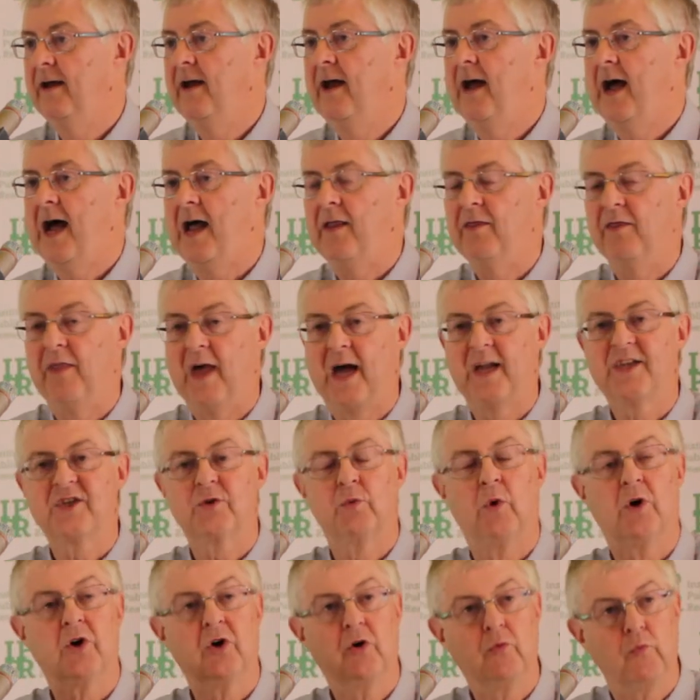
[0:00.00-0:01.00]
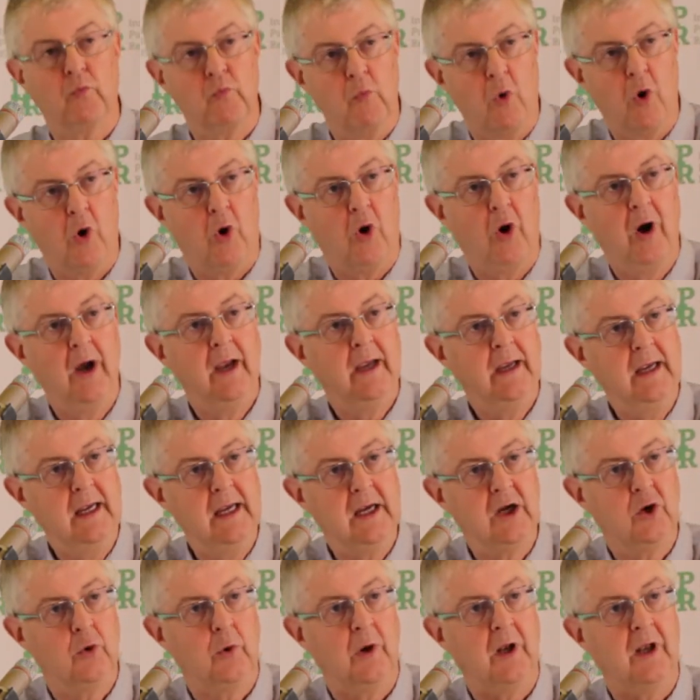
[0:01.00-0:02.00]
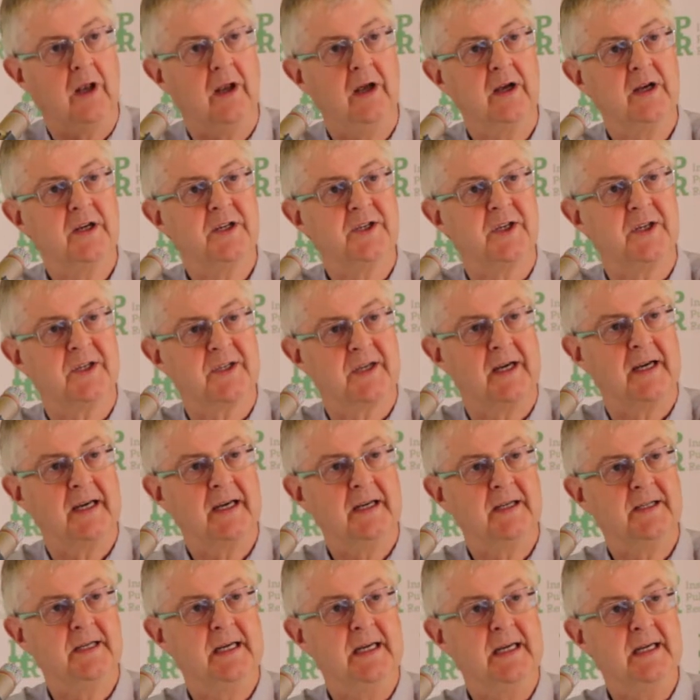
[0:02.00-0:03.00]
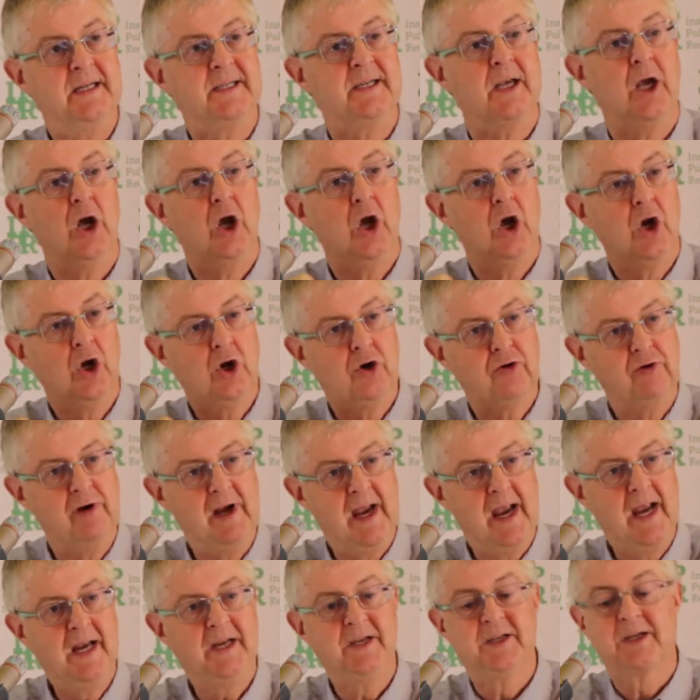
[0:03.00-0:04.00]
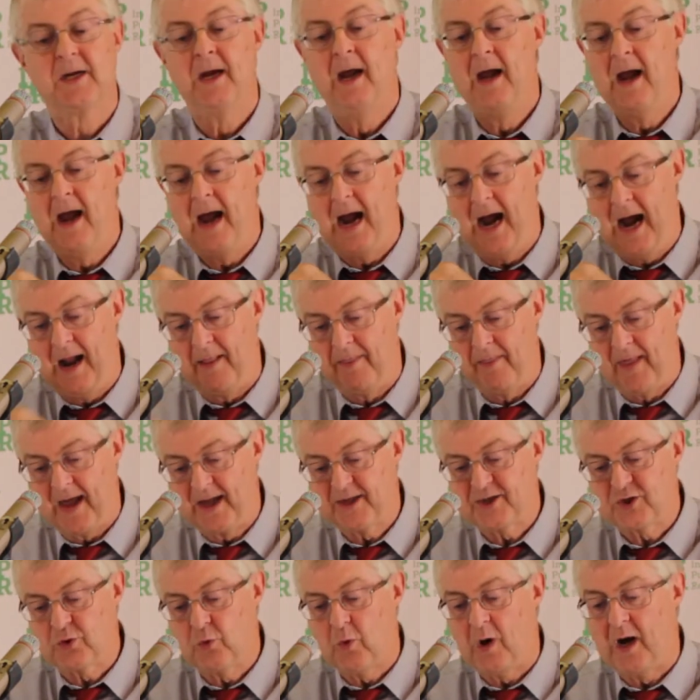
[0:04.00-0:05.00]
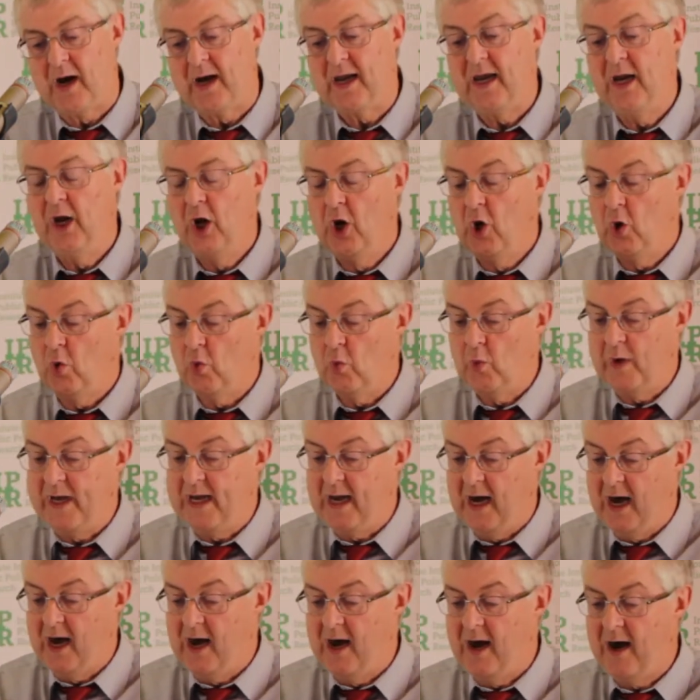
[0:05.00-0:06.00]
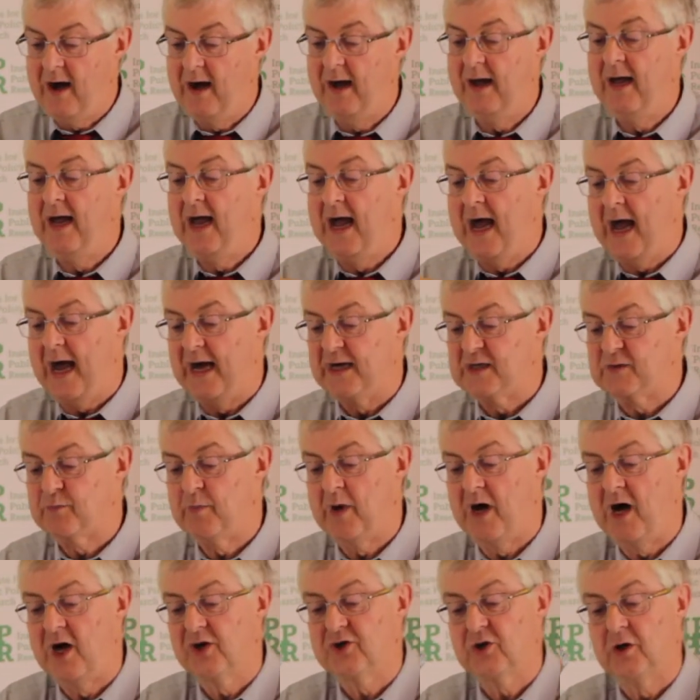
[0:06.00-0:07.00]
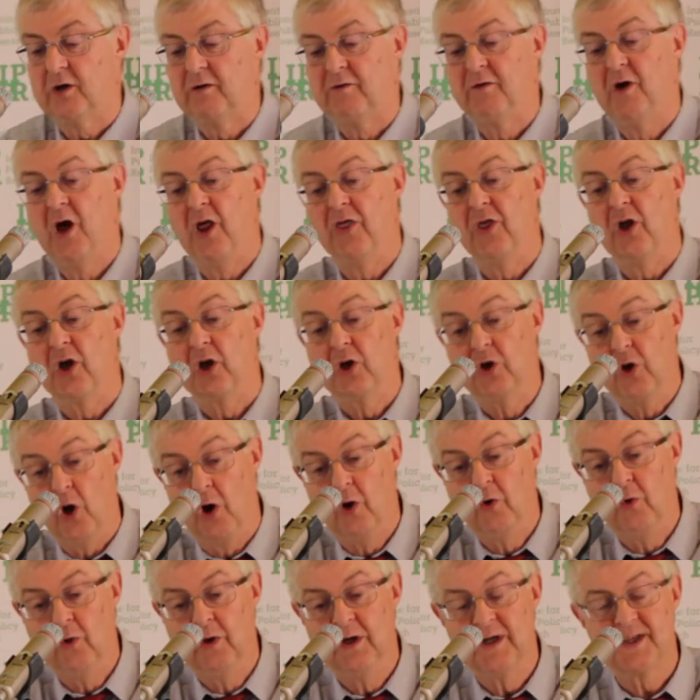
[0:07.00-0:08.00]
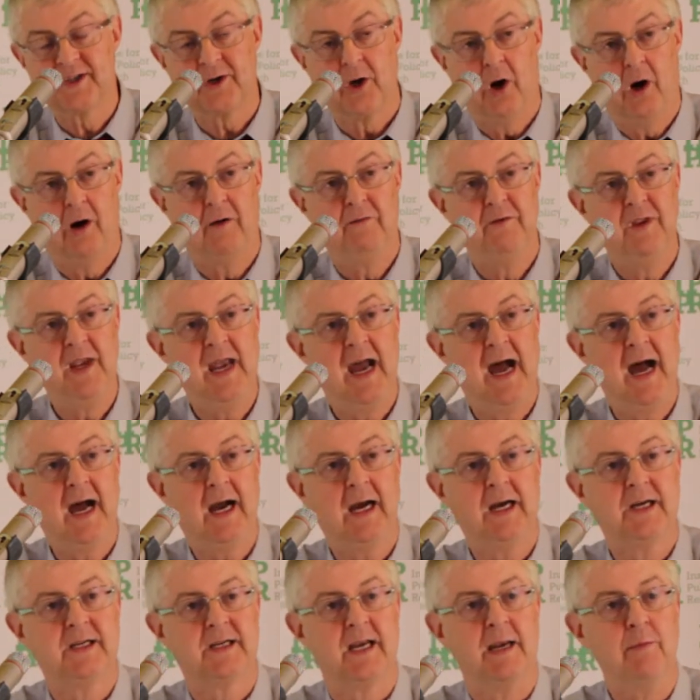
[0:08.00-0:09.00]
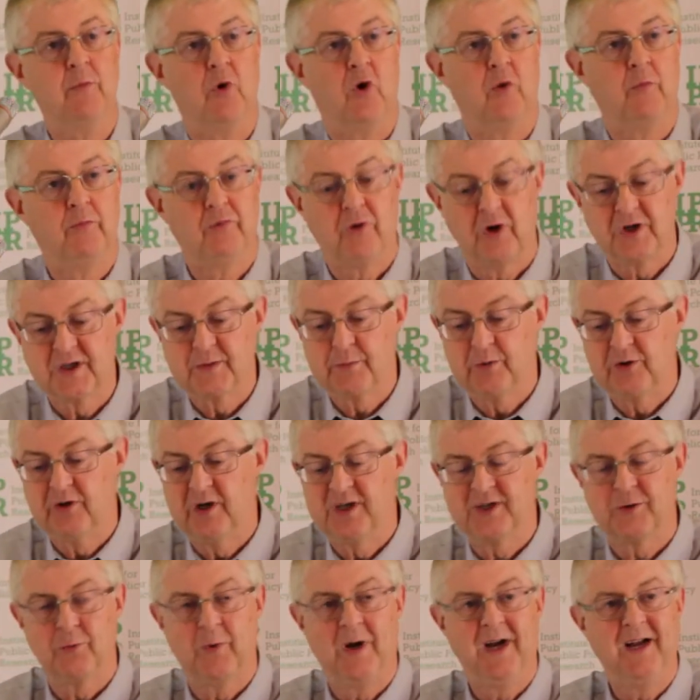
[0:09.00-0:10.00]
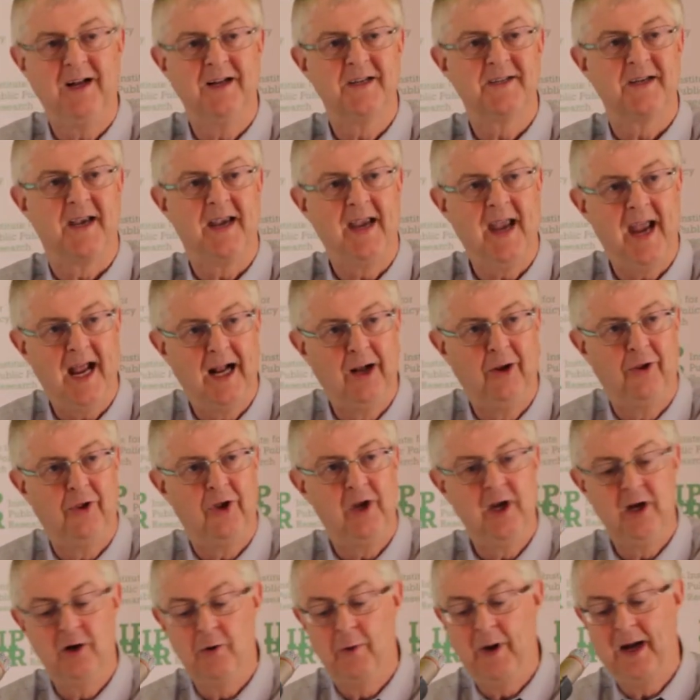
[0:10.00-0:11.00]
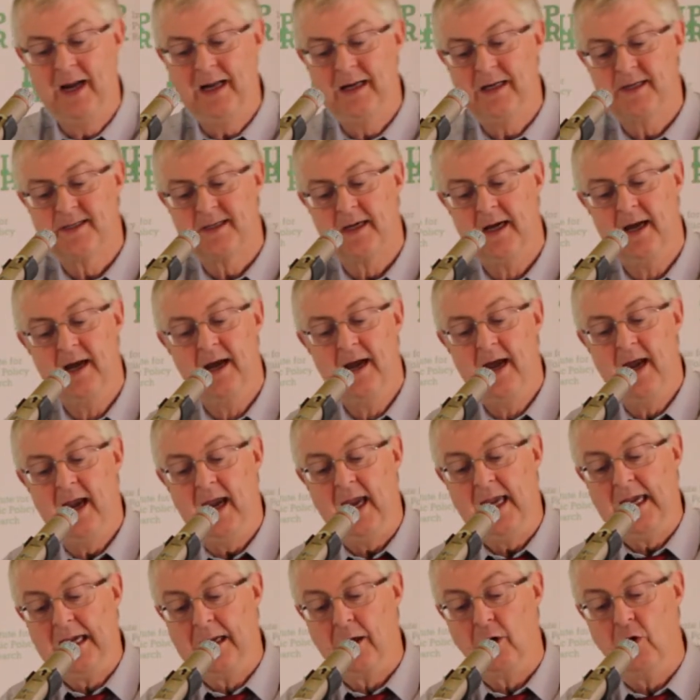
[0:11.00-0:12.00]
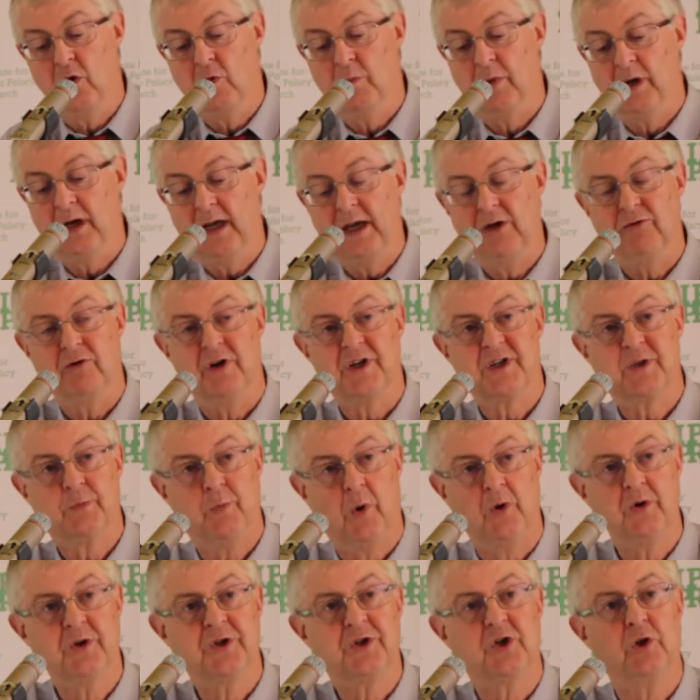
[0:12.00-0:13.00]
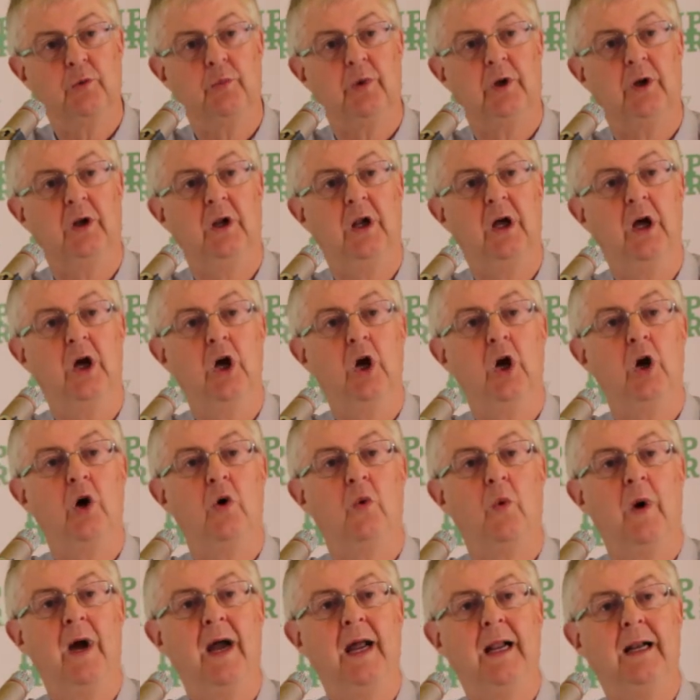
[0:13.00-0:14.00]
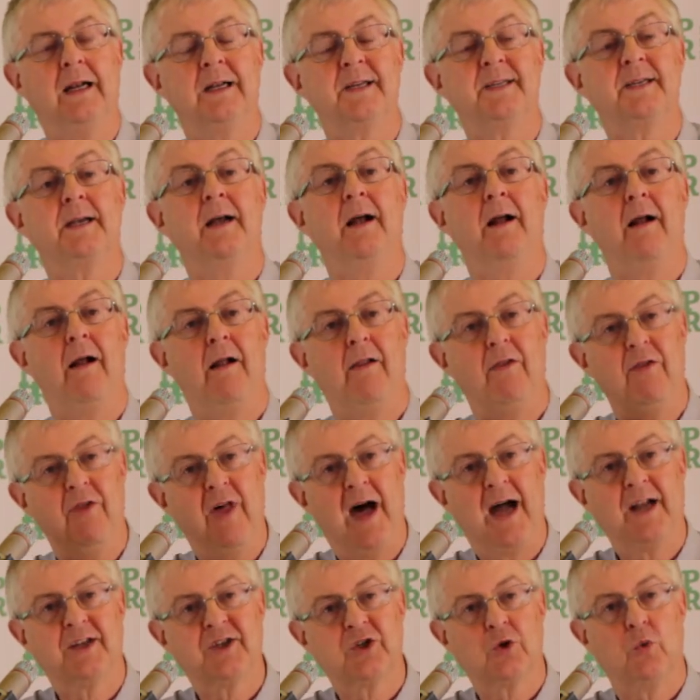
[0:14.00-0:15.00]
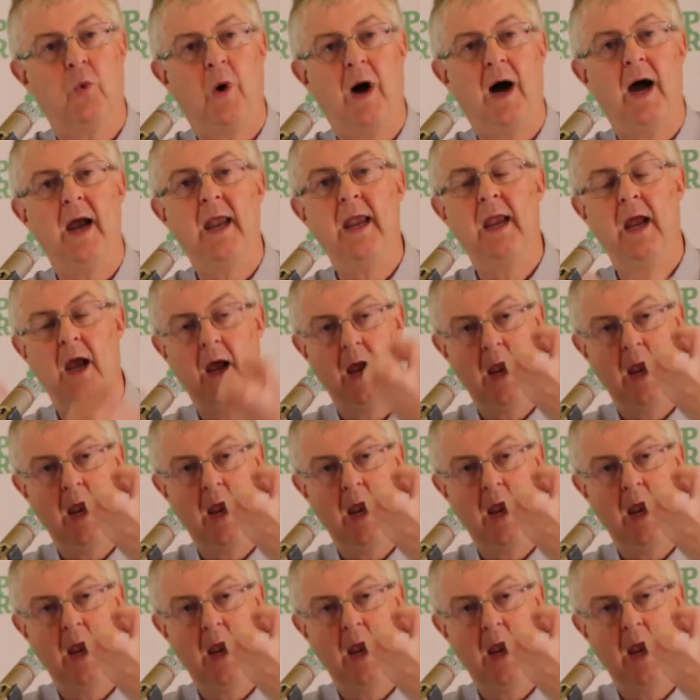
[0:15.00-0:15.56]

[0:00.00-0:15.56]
And that's what more equal societies create, and that's why we are, as part of the goals of the Act, a more prosperous Wales, a healthier Wales, a globally responsible Wales. That's why